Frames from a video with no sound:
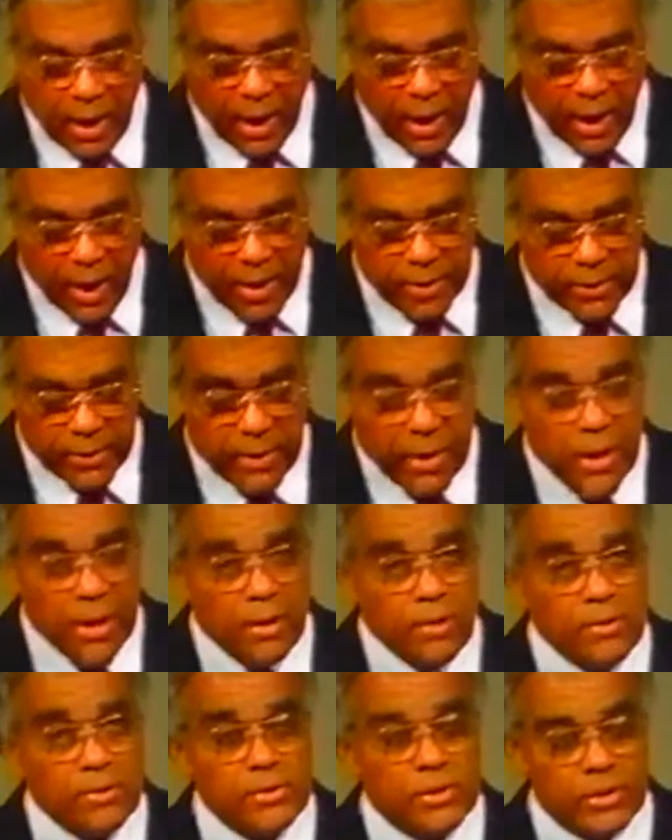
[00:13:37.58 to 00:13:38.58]
and
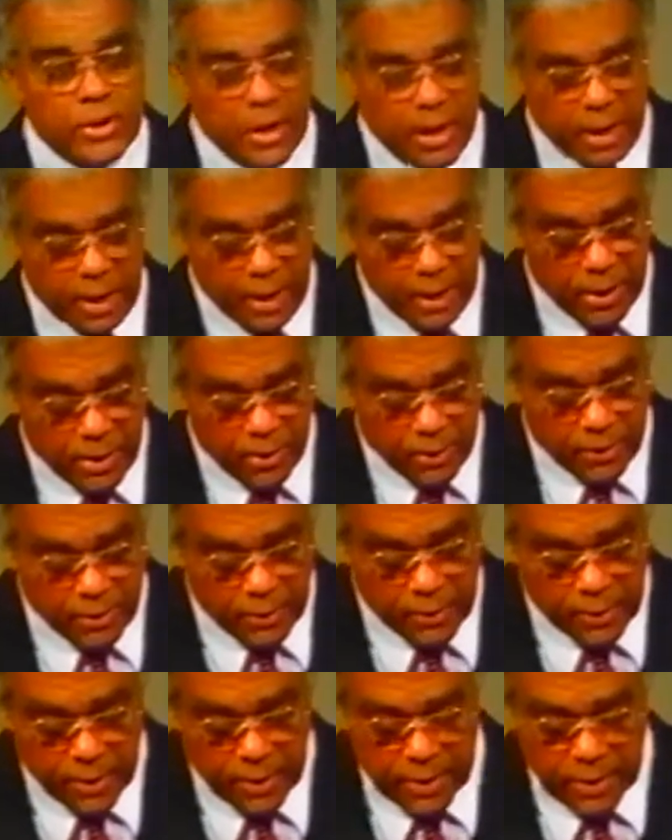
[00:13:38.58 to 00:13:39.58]
ears to hear,
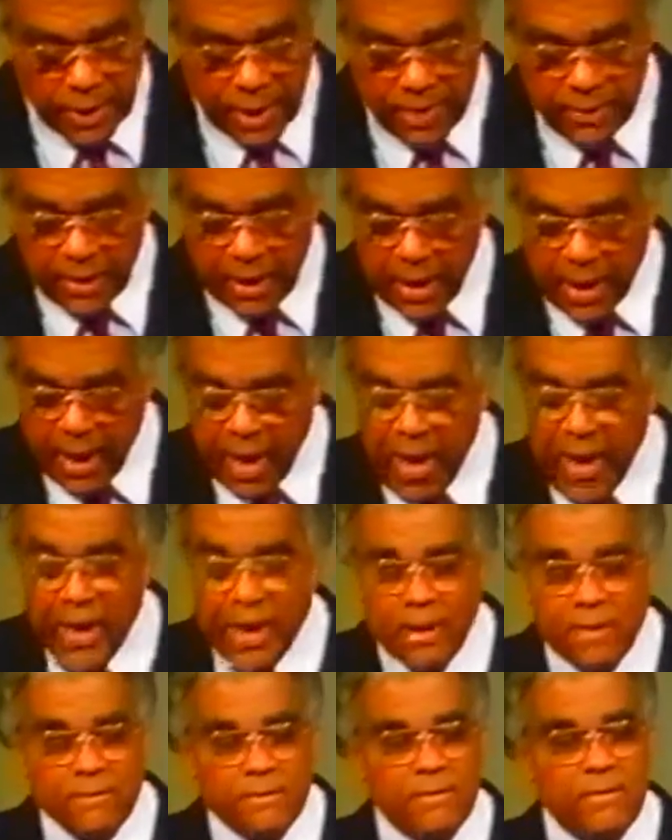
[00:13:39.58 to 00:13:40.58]
yet they
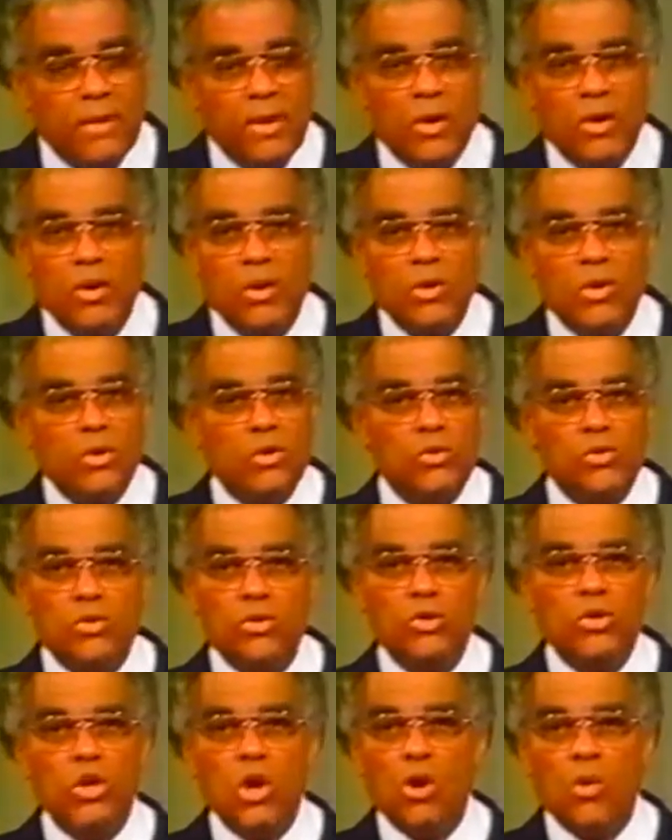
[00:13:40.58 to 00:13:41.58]
have
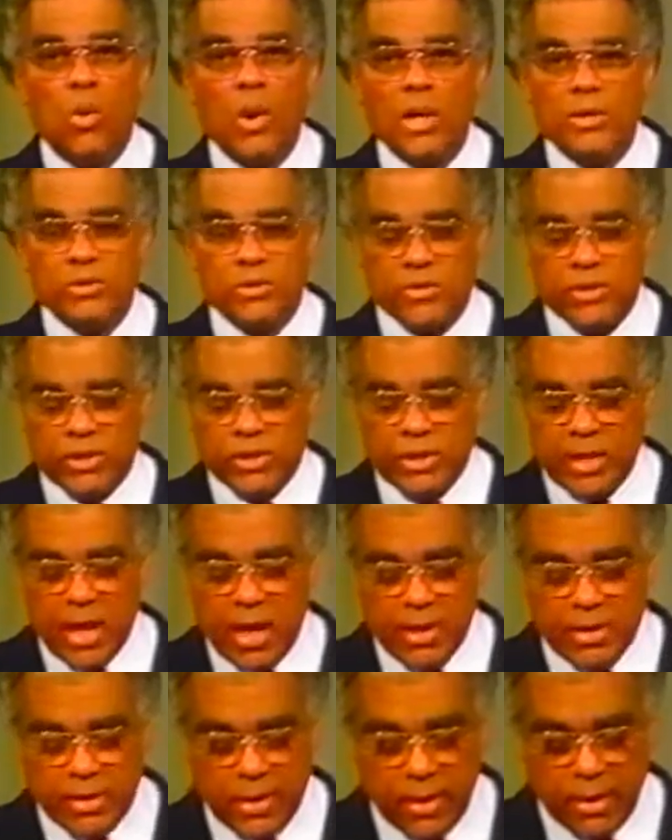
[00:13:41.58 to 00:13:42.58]
no
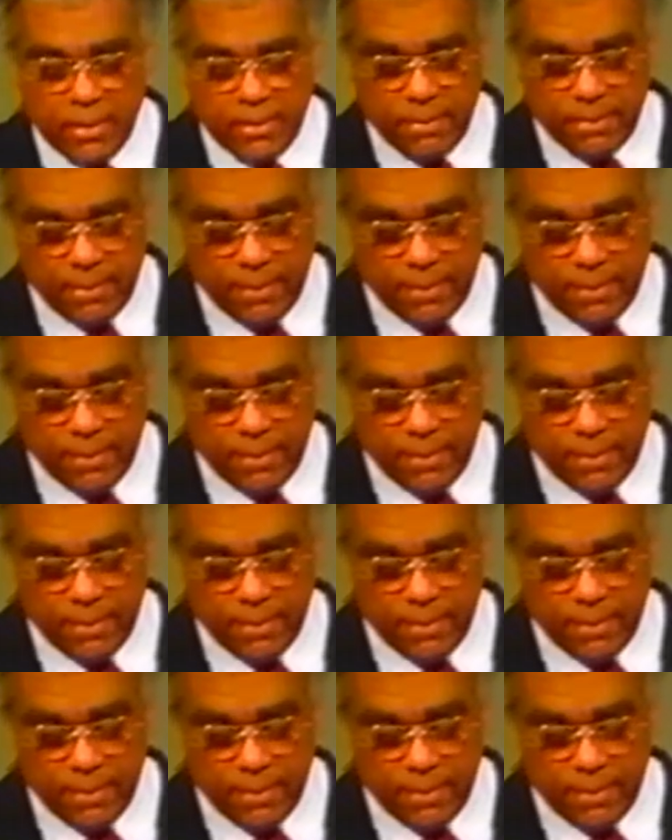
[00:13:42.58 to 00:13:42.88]
understanding.